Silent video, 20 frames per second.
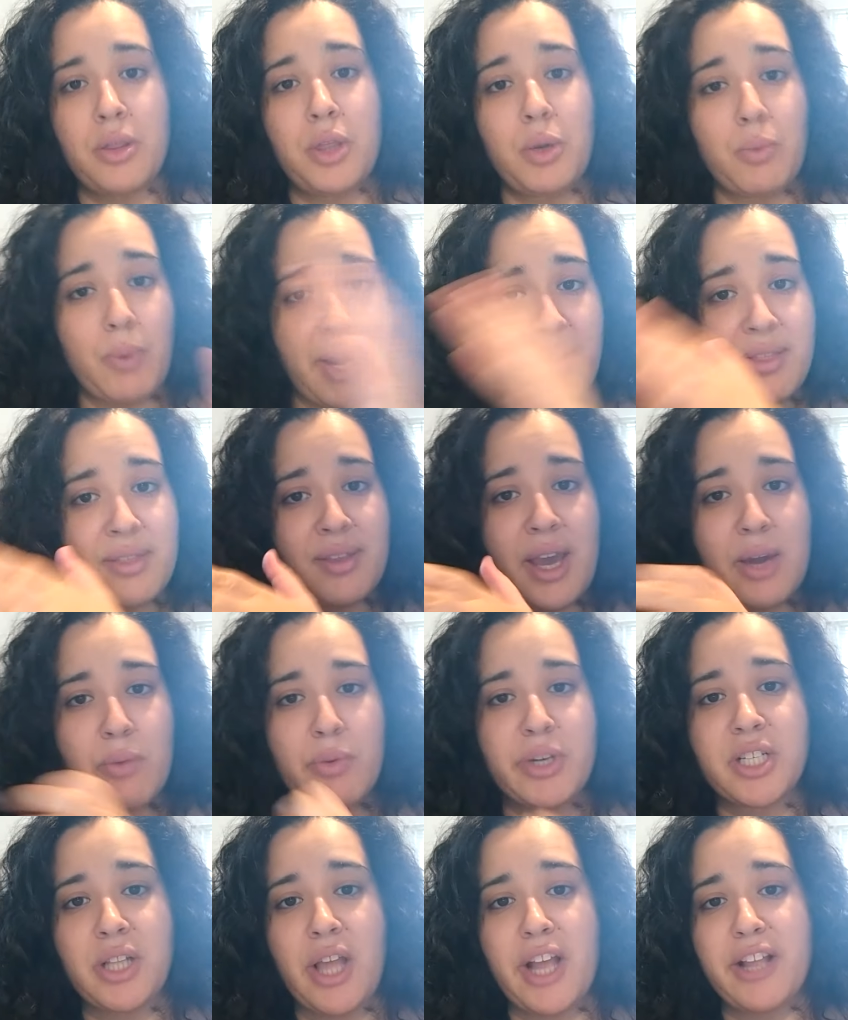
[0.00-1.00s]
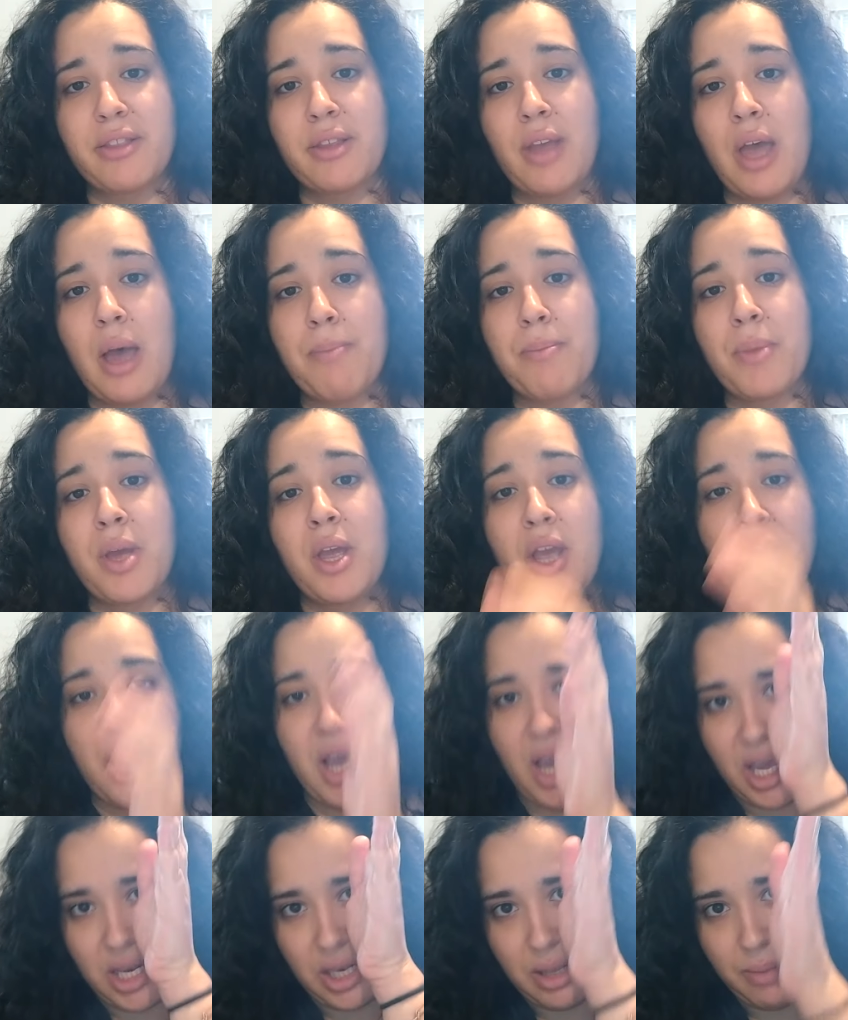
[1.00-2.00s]
the right side which lights up,
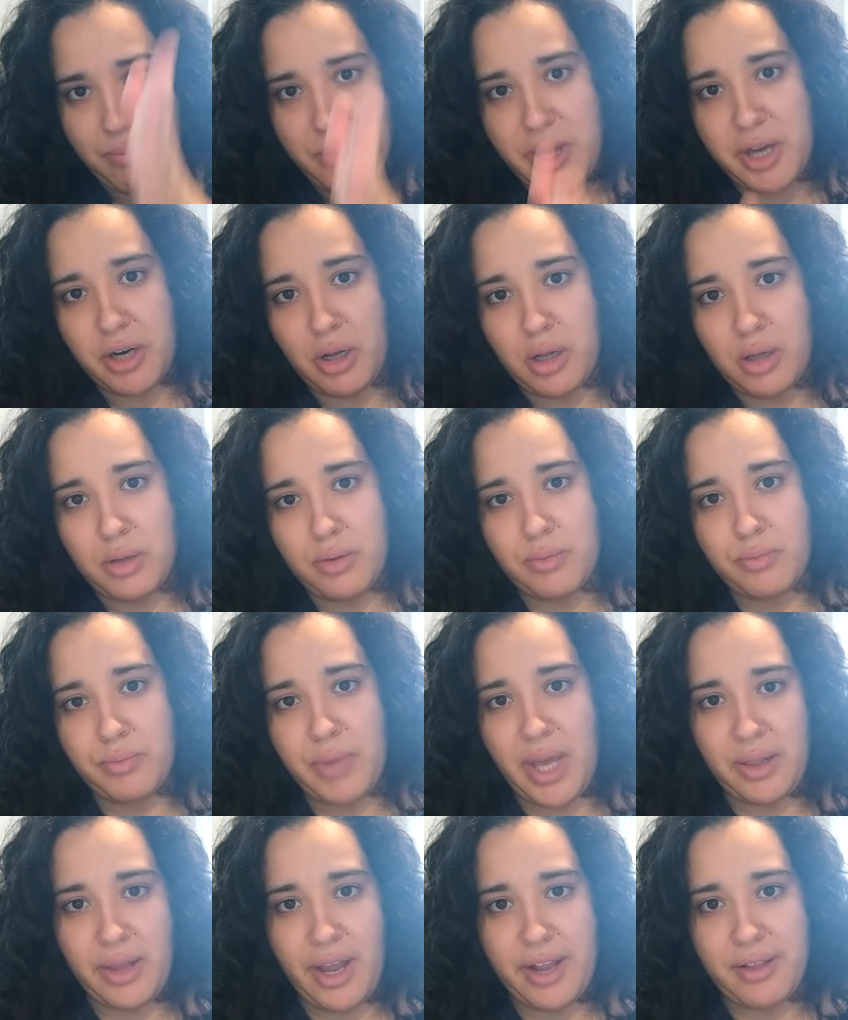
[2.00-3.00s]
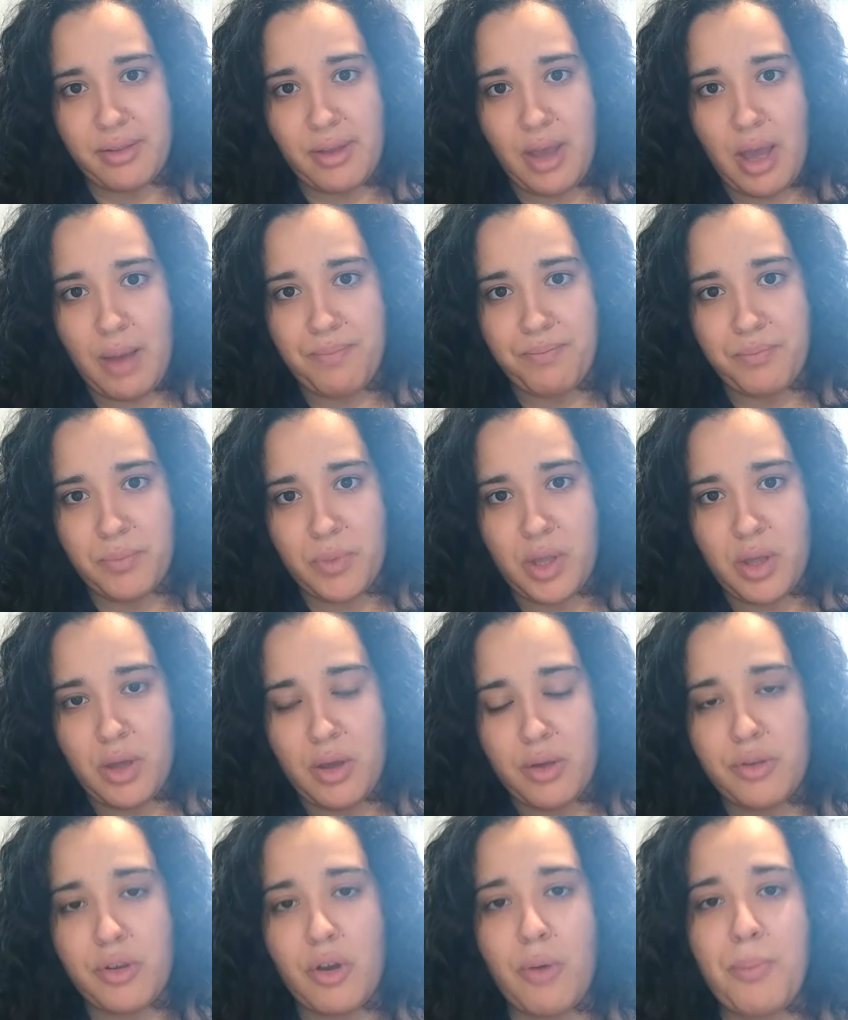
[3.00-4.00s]
and the middle that lights up.
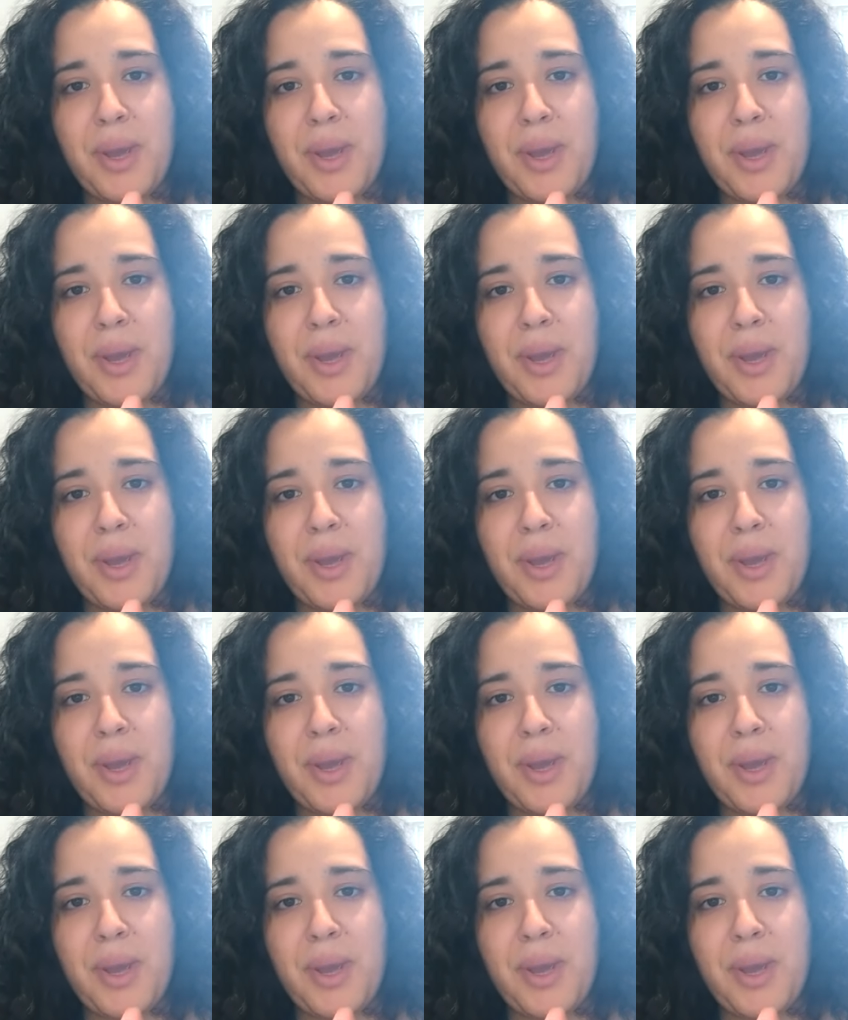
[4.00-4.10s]
So